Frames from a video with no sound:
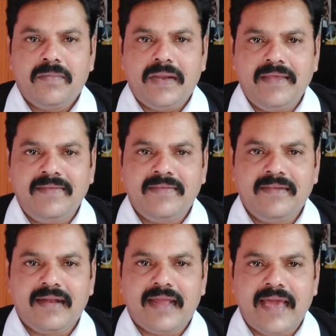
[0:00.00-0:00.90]
Please
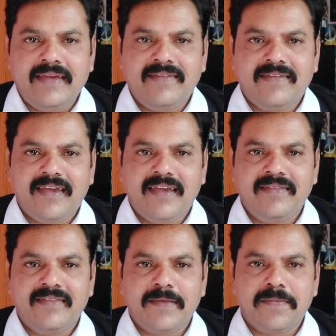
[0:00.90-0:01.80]
like, share,
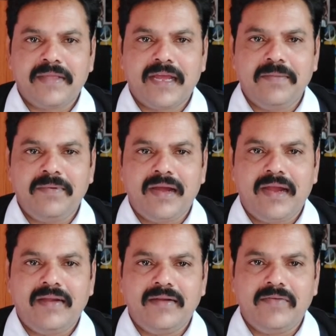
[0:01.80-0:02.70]
subscribe
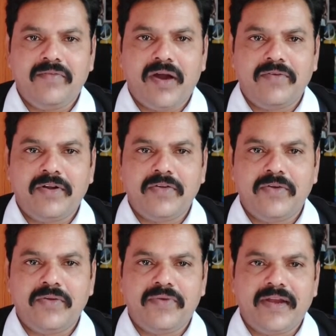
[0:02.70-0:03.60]
and forward to
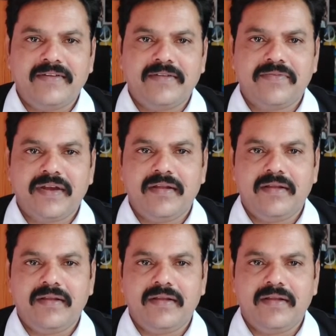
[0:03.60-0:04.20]
your friends.